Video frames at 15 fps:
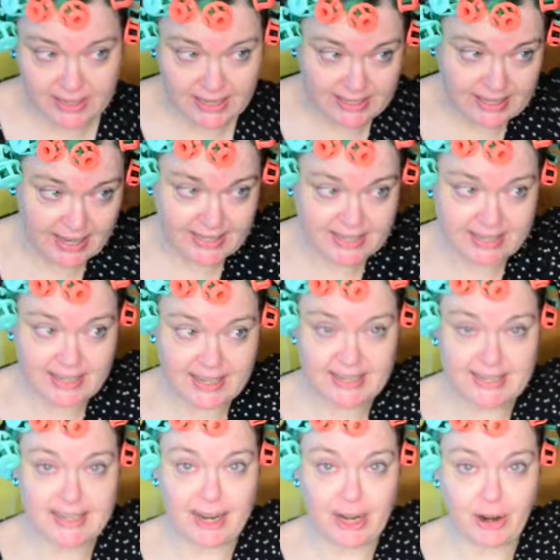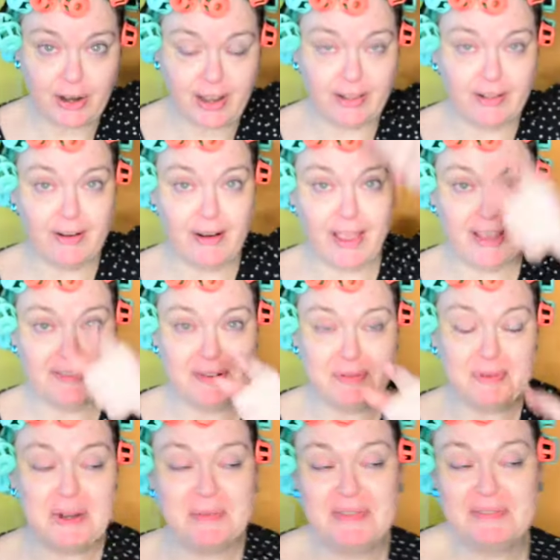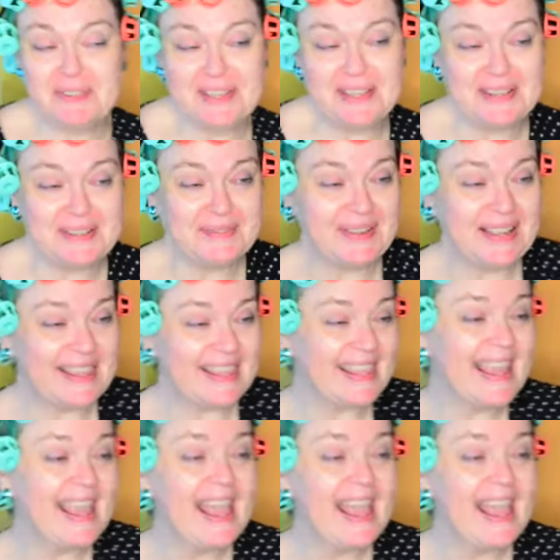And yes, I need a hair color. I have an appointment for the end of the month,